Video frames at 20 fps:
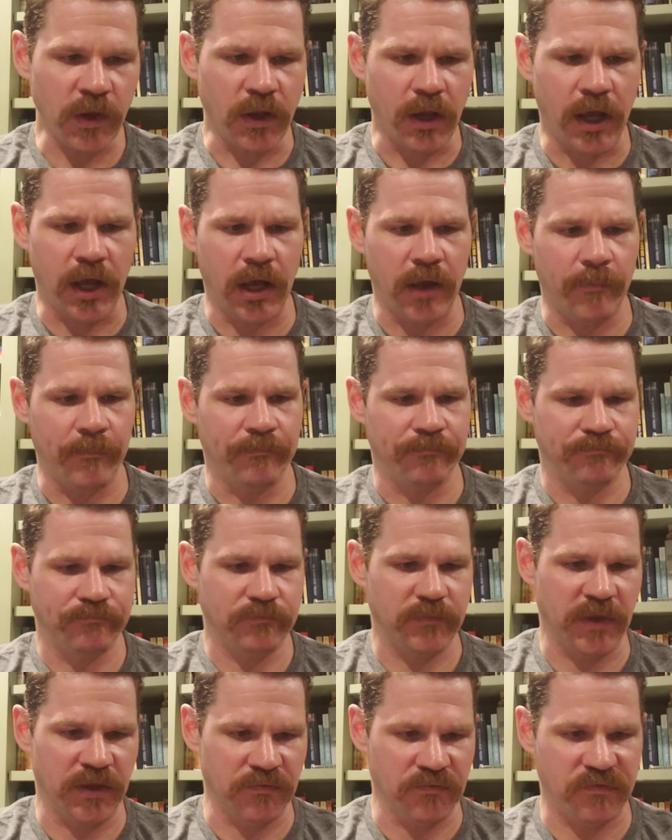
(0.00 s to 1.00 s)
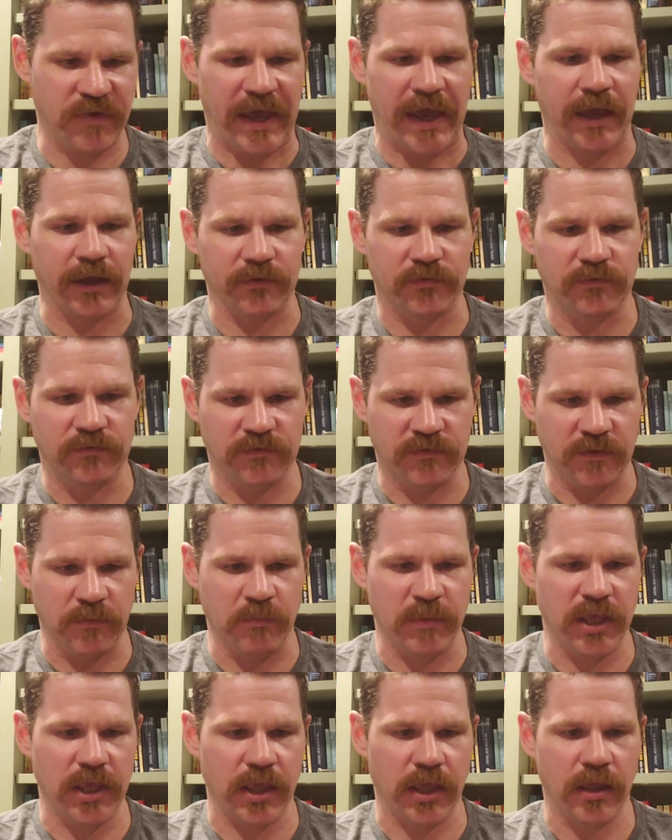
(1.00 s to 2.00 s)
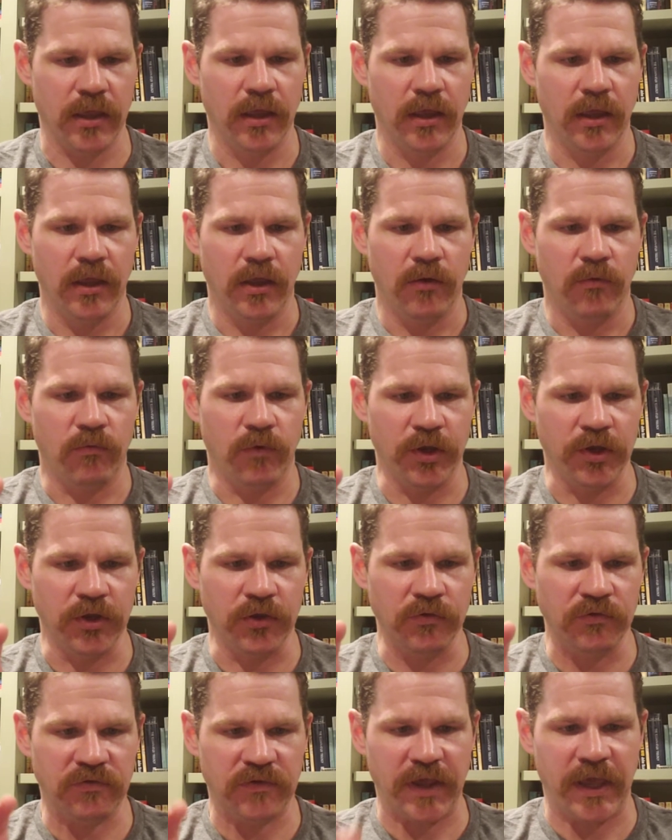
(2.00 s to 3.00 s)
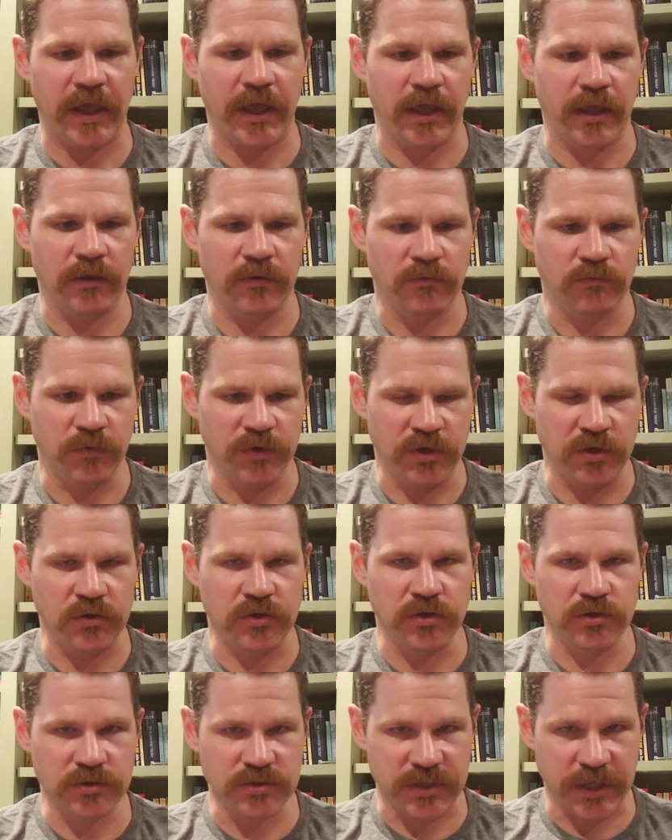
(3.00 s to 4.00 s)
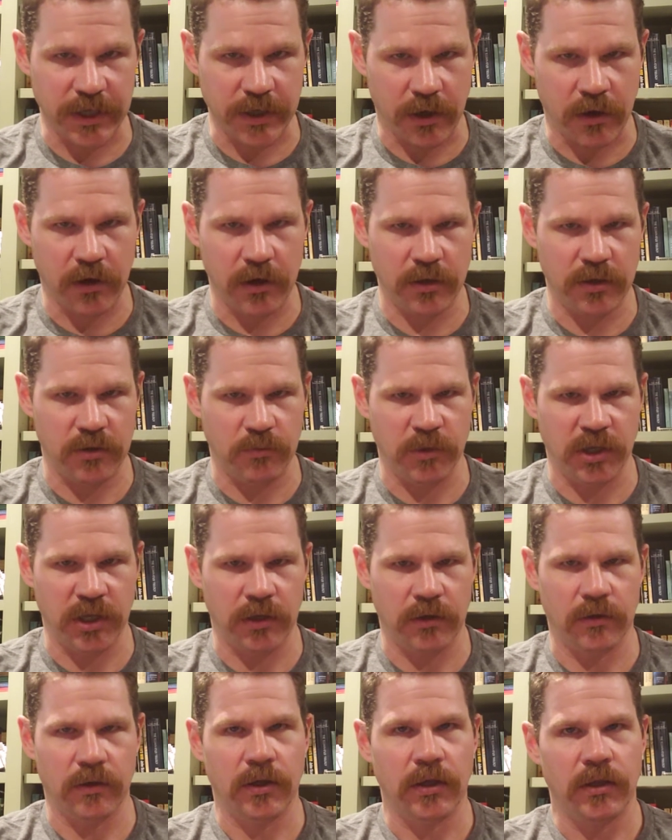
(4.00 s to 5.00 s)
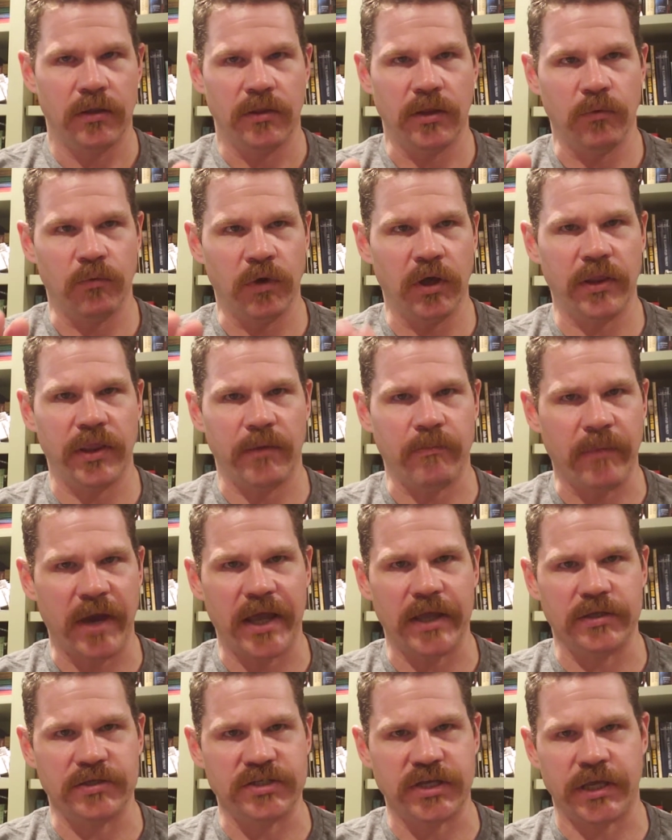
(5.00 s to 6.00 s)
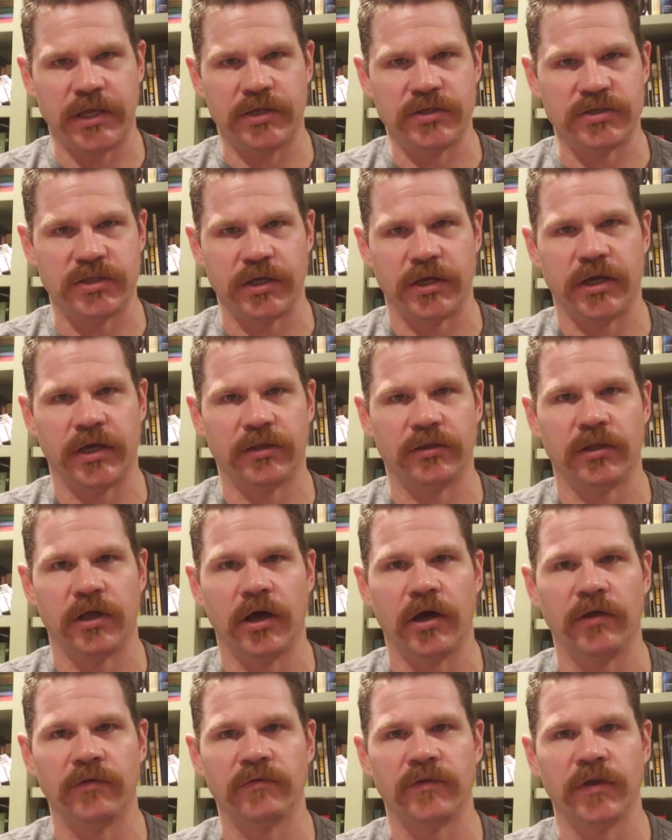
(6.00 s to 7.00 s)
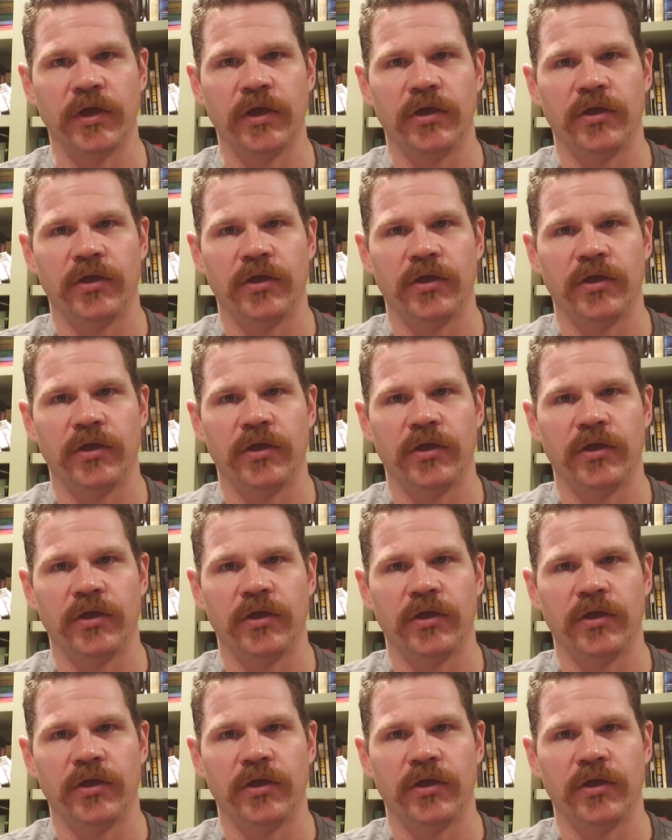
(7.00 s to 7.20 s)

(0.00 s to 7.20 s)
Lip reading: In fact, to me, when you use that argument that, well, they might change the gun laws,